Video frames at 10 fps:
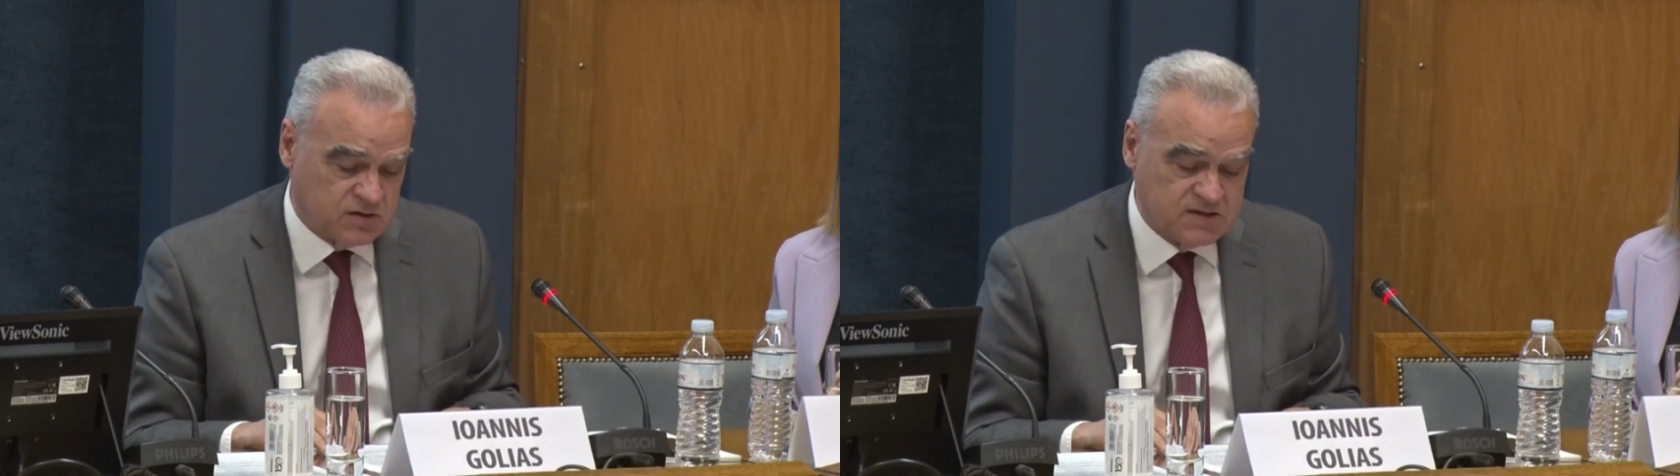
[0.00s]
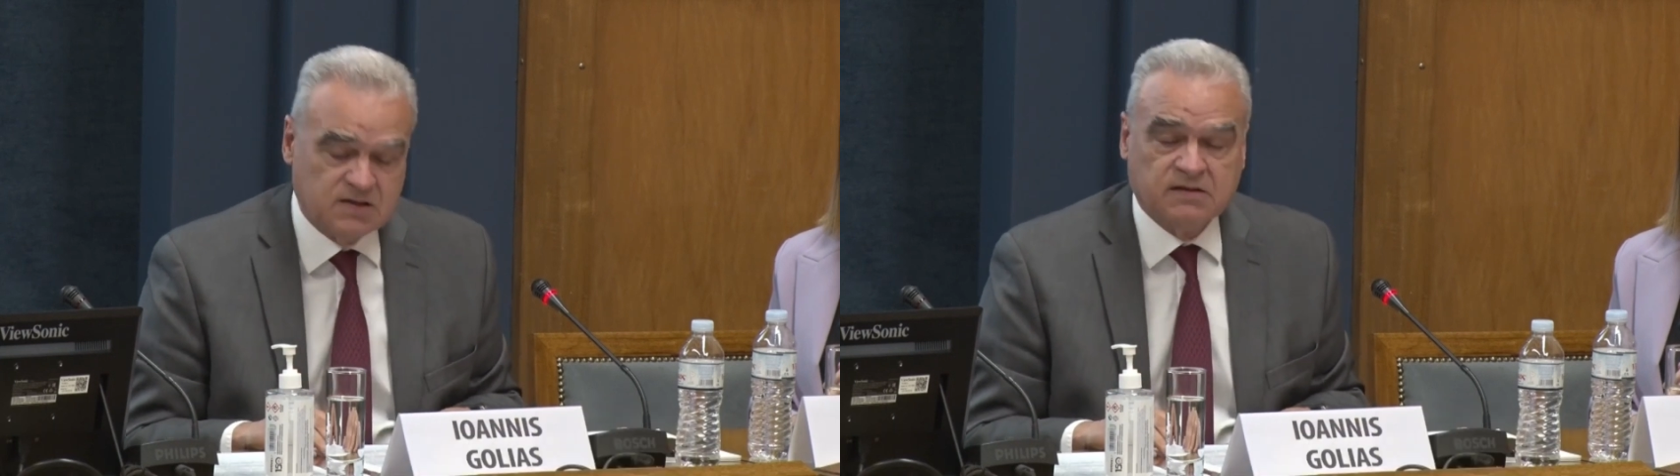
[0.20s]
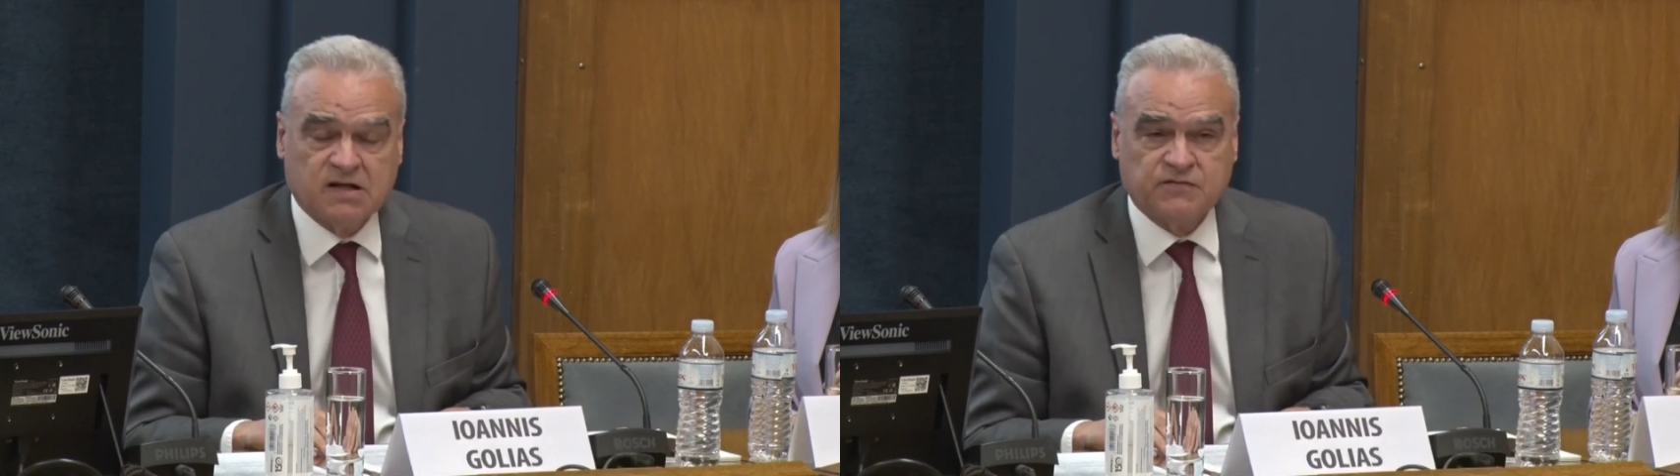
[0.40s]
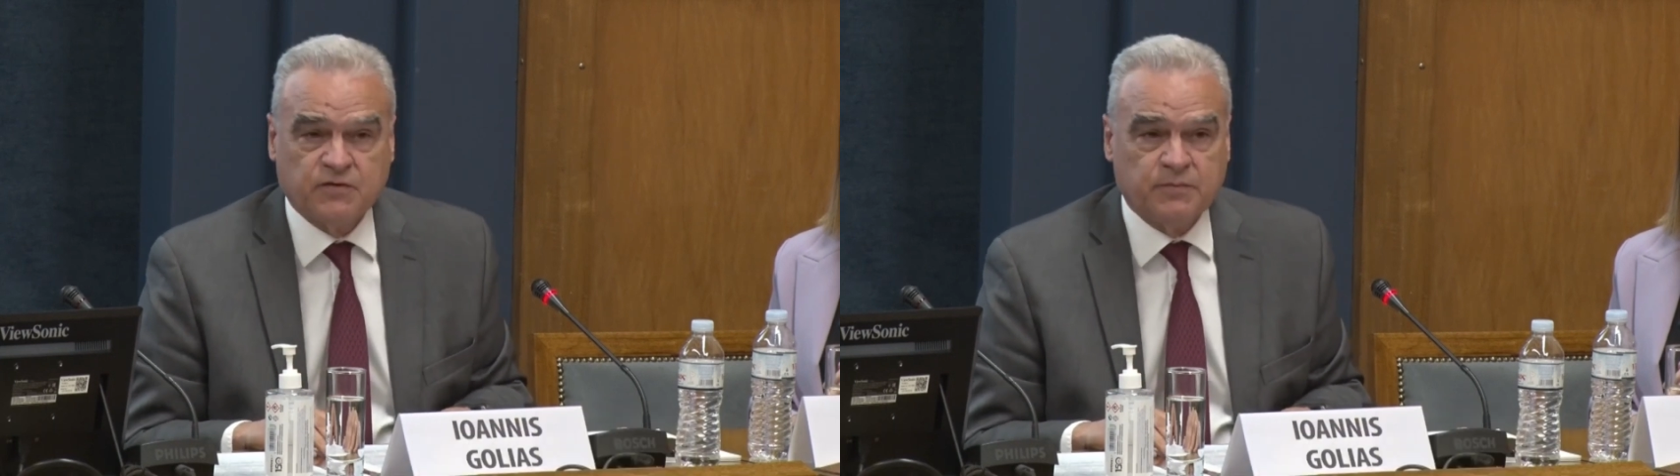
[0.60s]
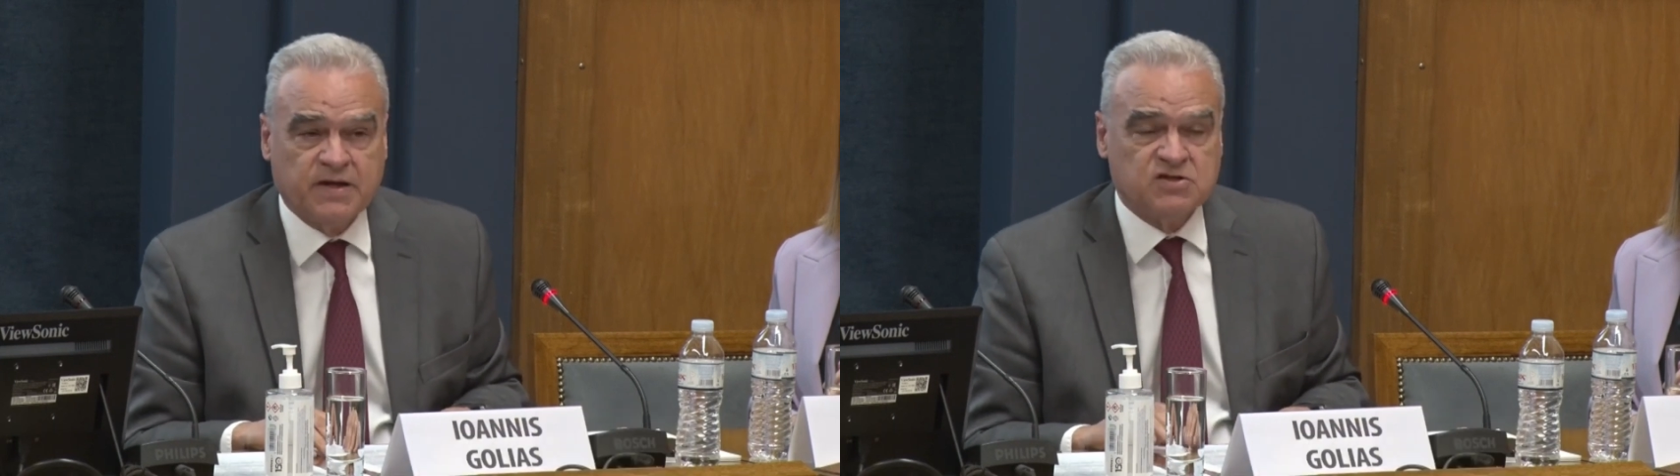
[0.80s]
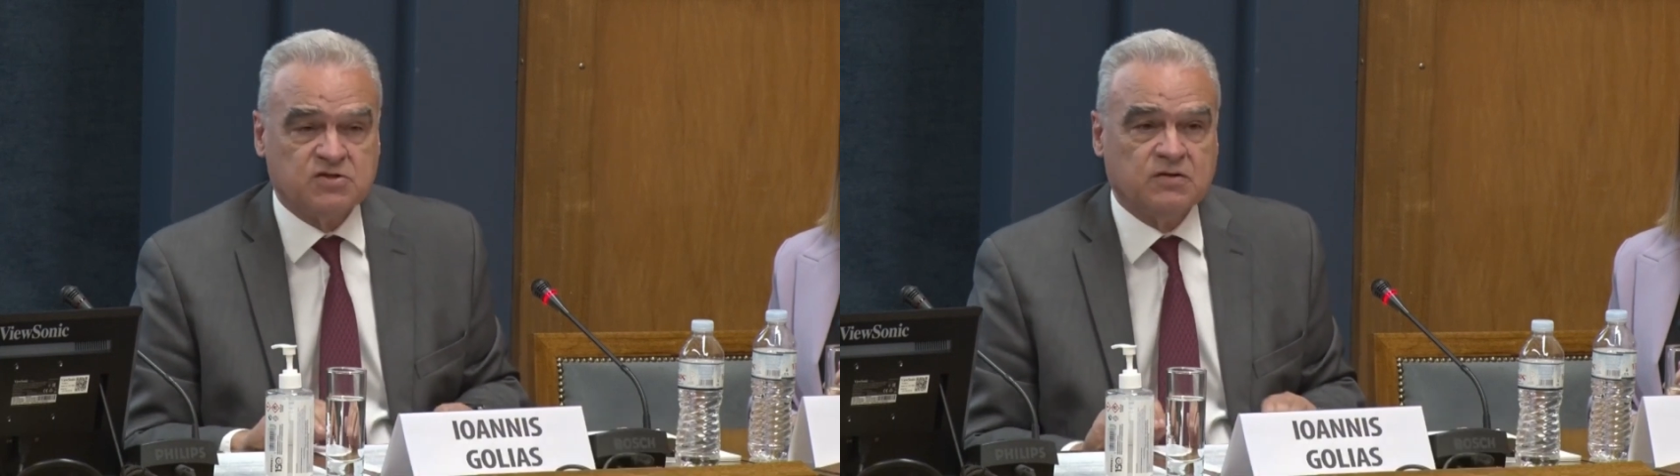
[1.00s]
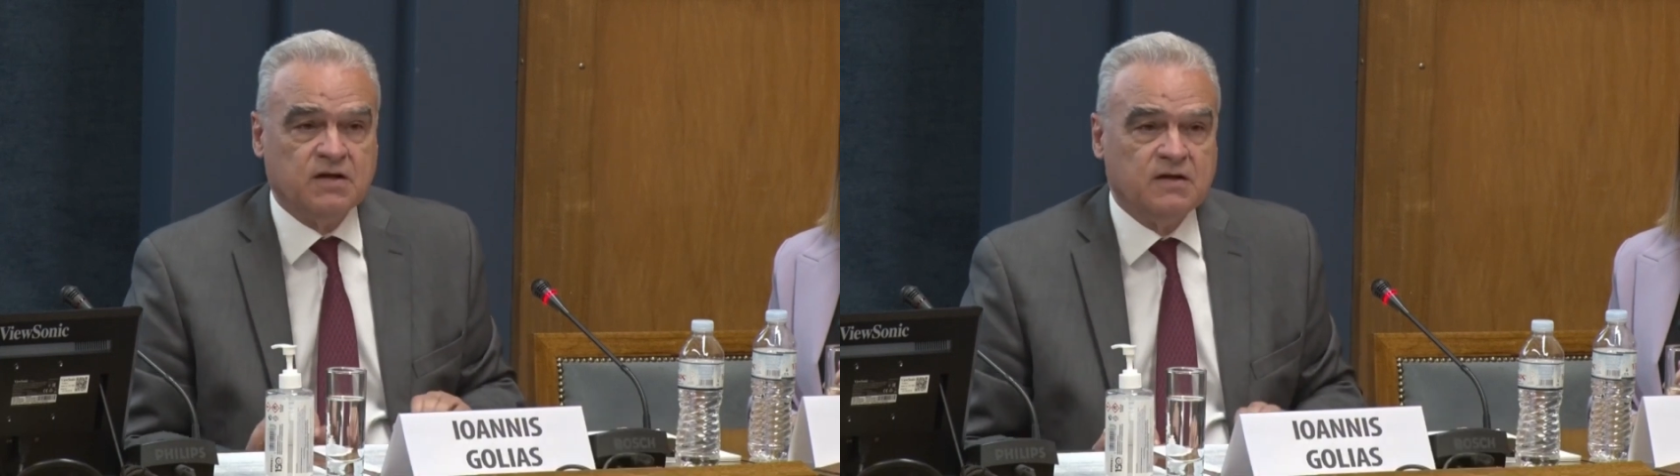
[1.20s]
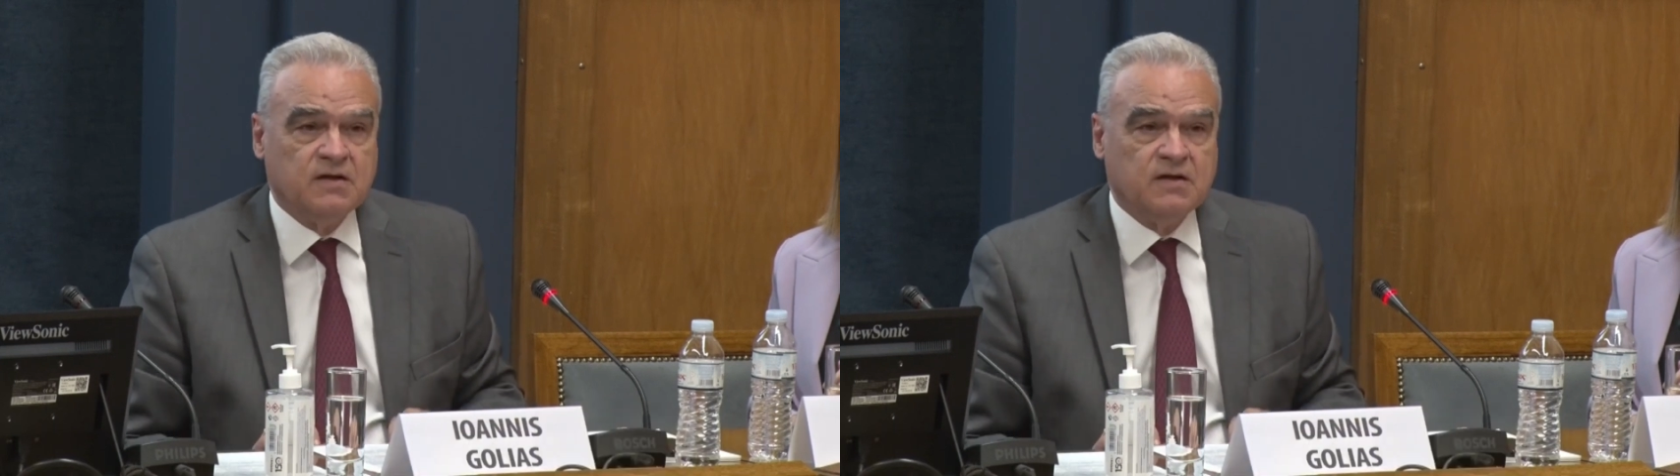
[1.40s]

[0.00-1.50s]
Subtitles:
digital transformation,